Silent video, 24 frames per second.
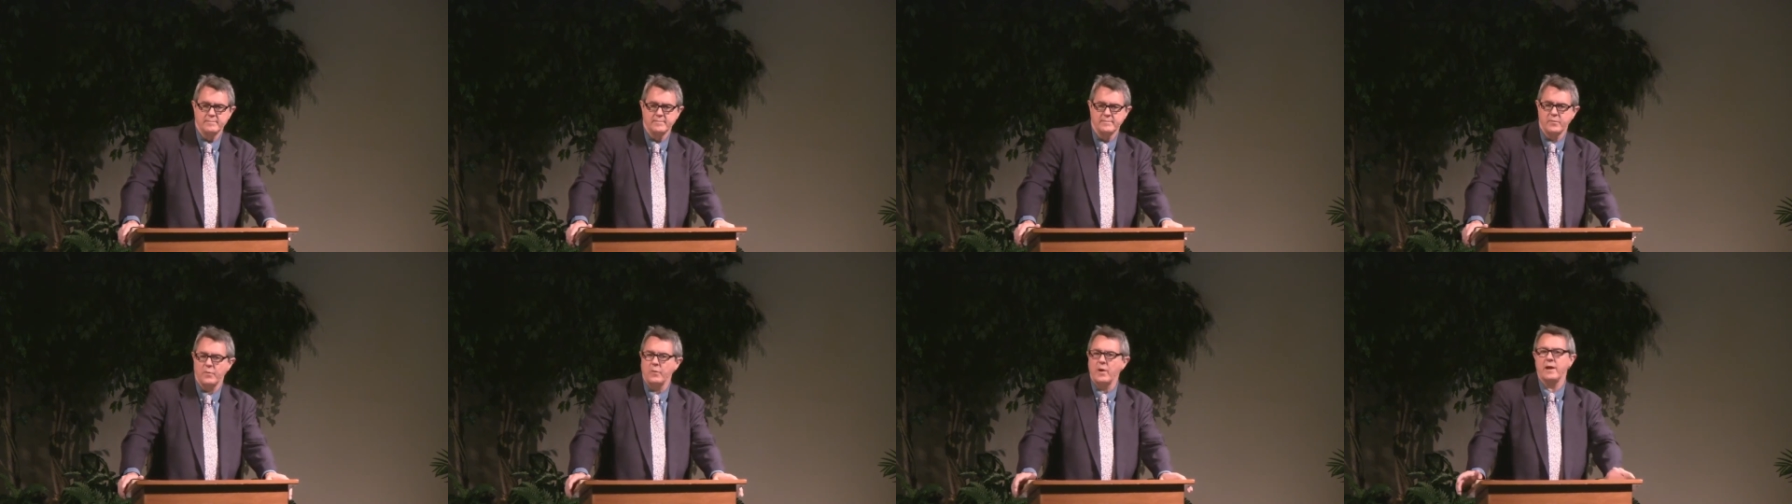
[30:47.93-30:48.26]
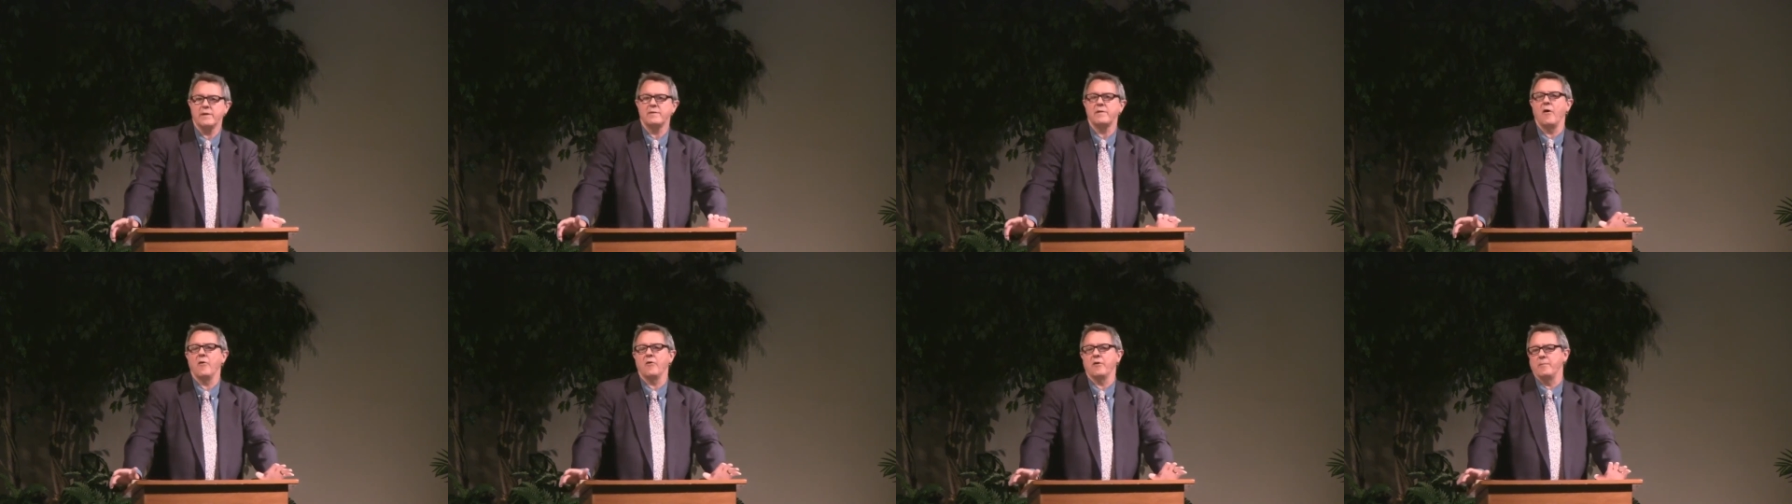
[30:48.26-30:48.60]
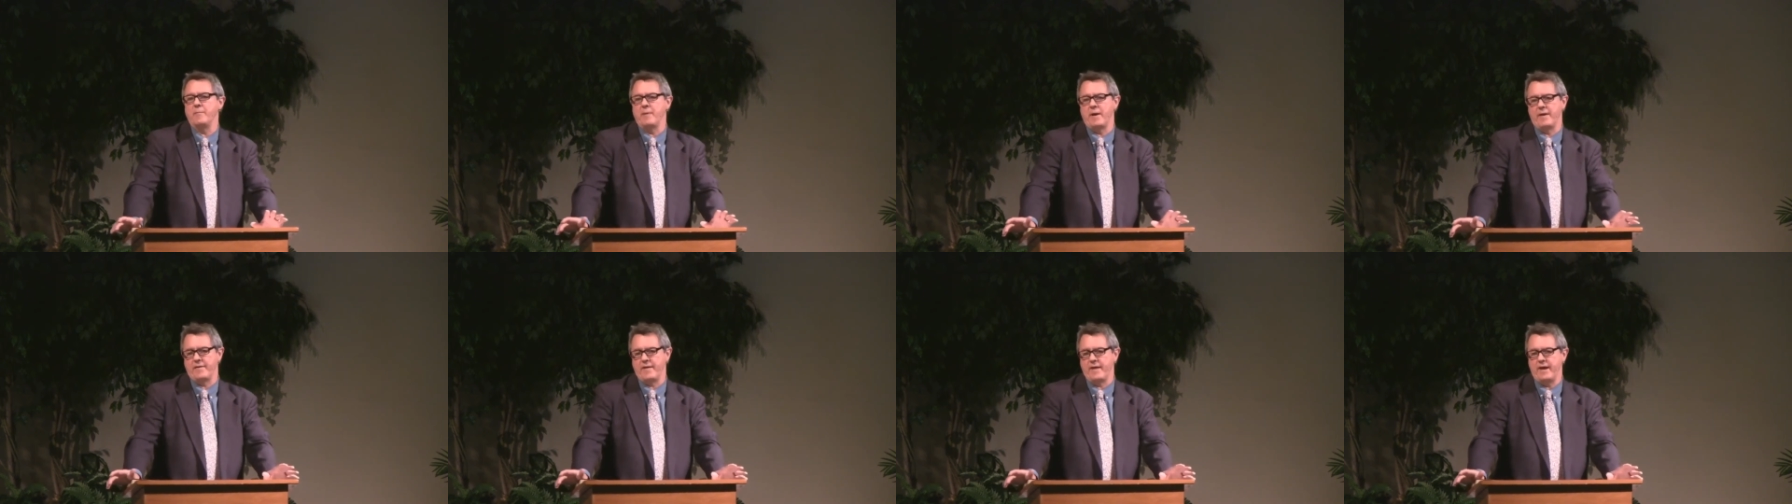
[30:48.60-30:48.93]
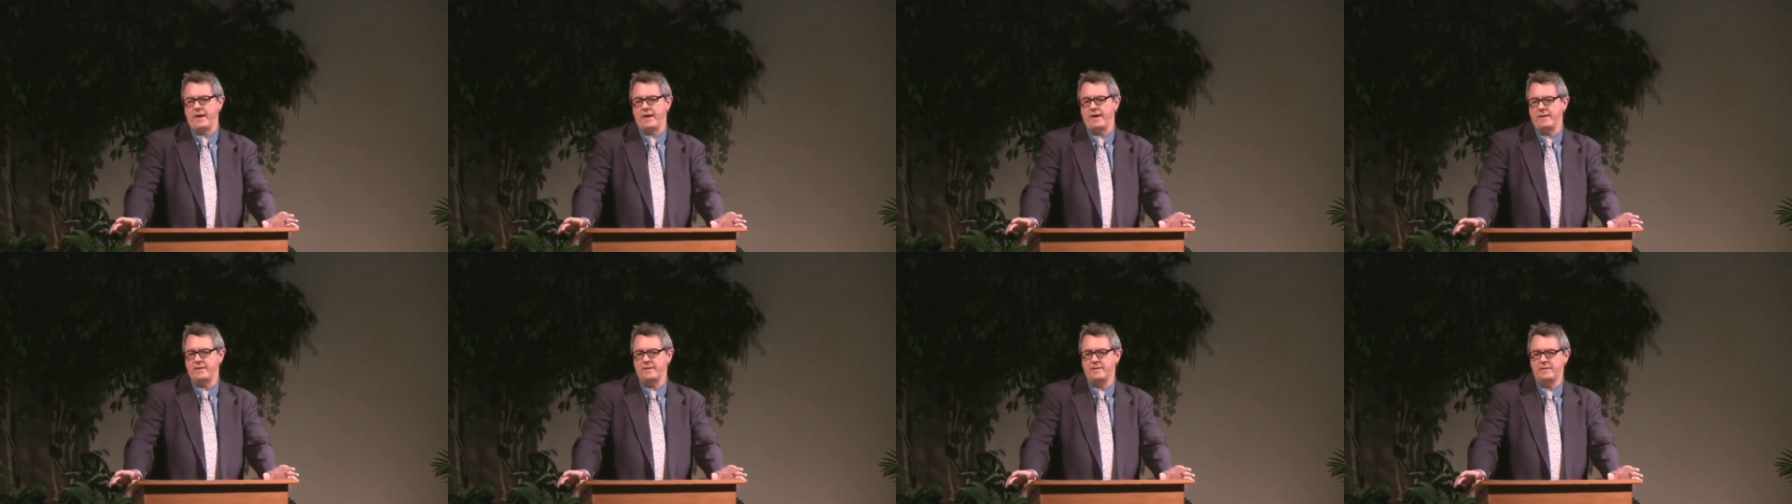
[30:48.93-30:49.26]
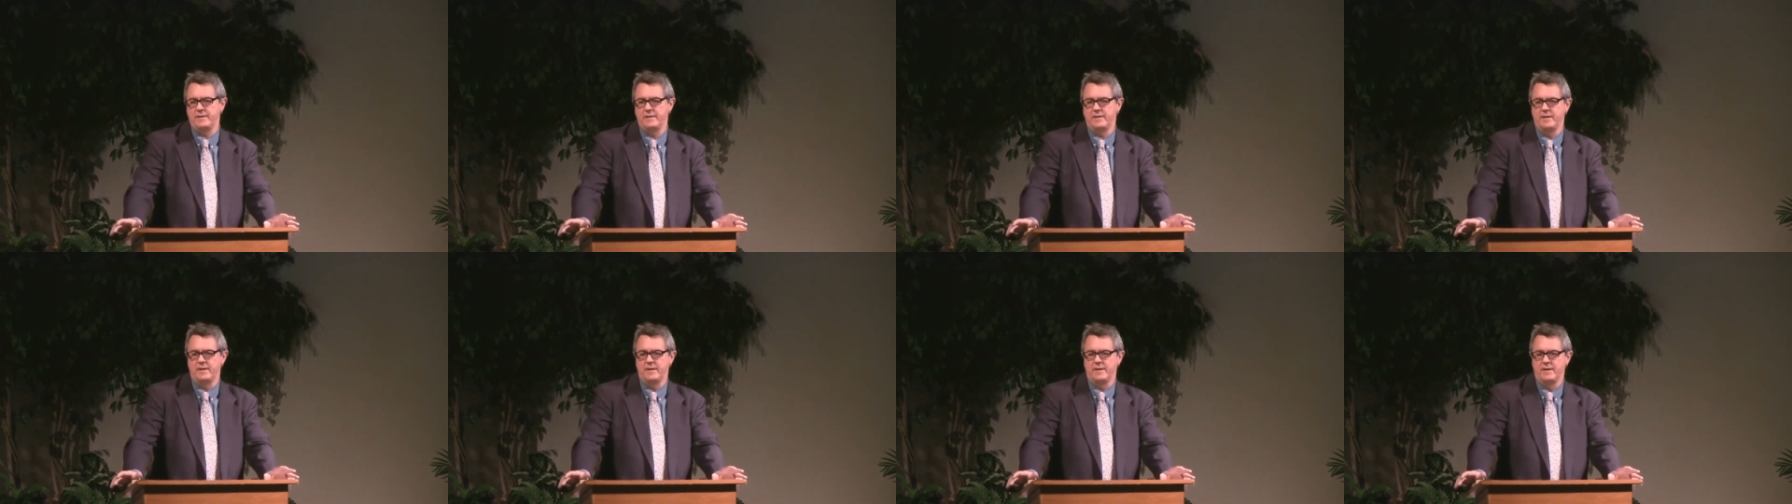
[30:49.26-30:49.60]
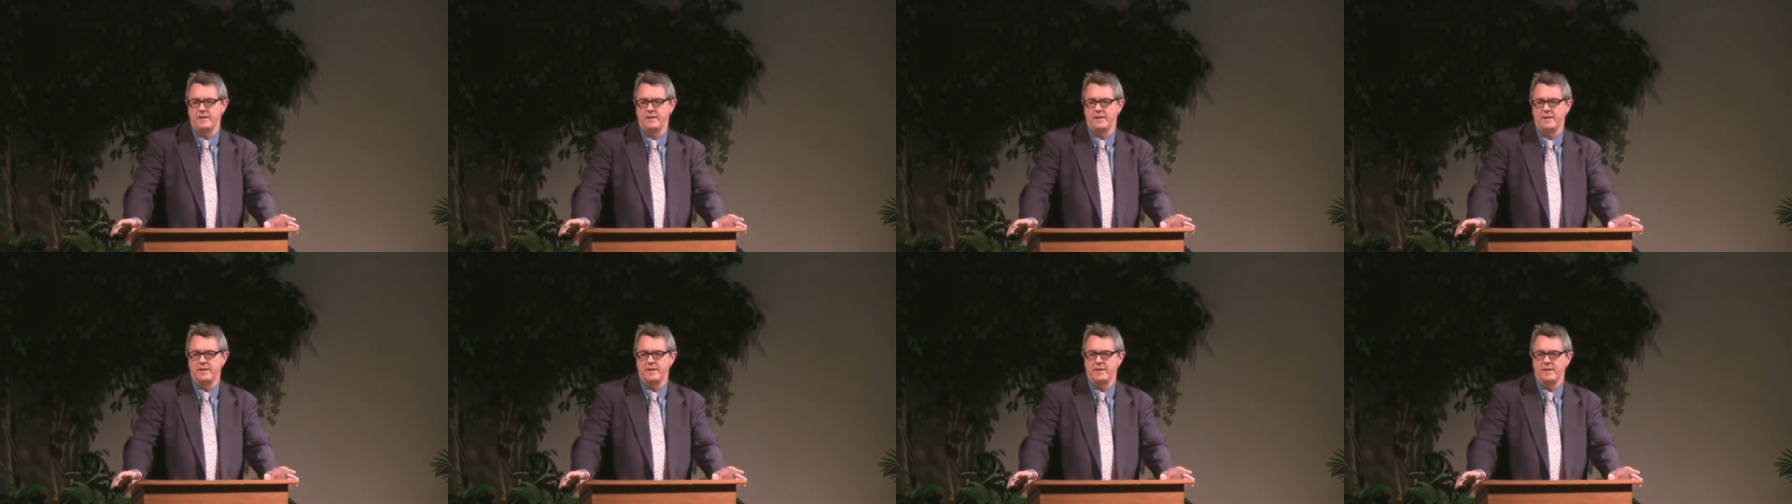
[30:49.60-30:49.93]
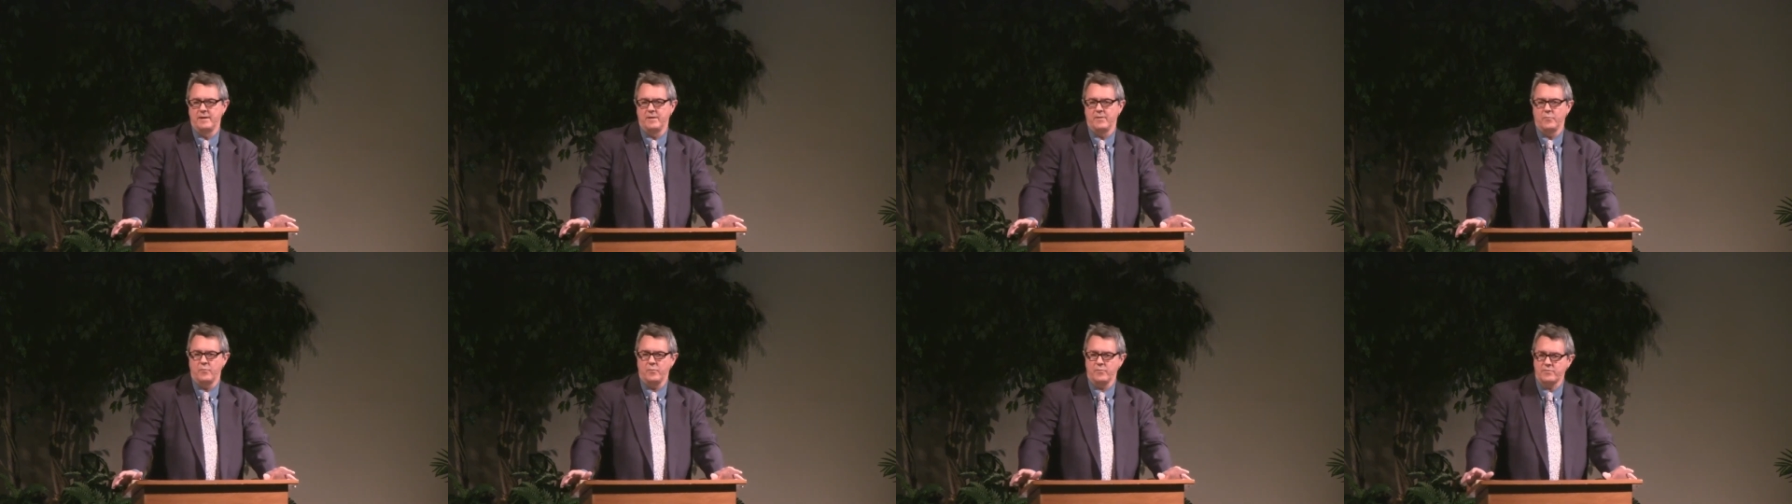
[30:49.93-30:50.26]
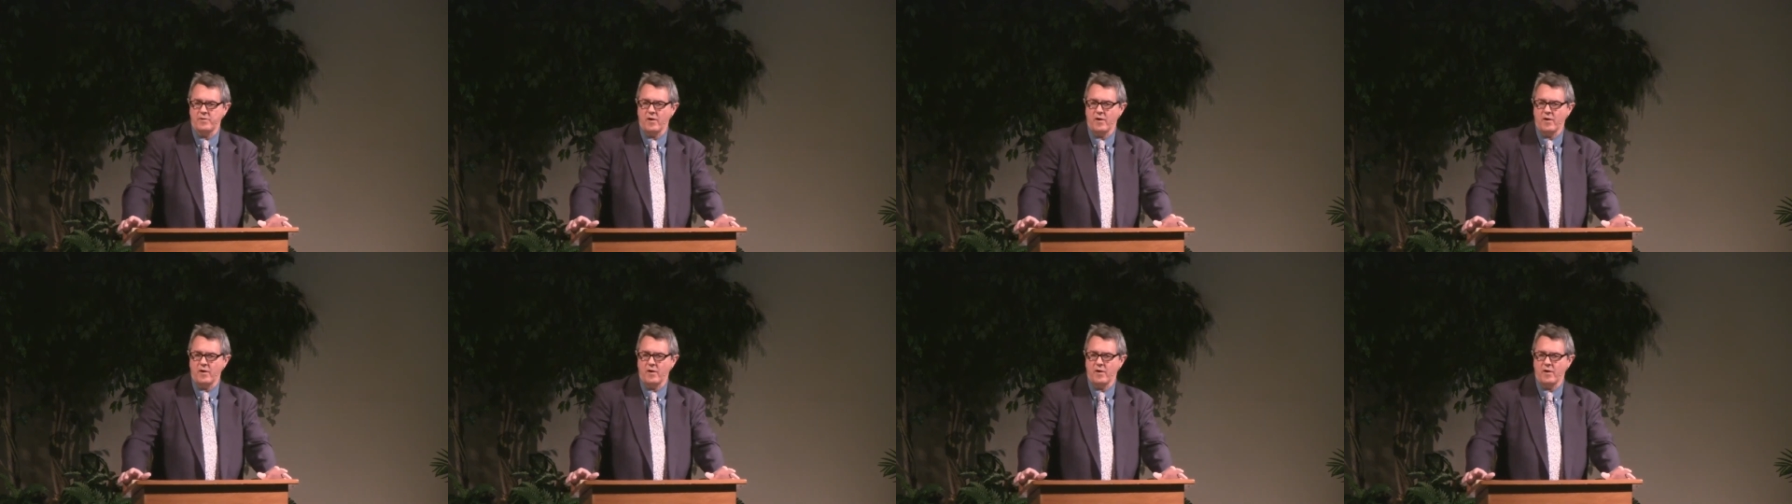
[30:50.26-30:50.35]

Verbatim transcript: We're not talking about that. We're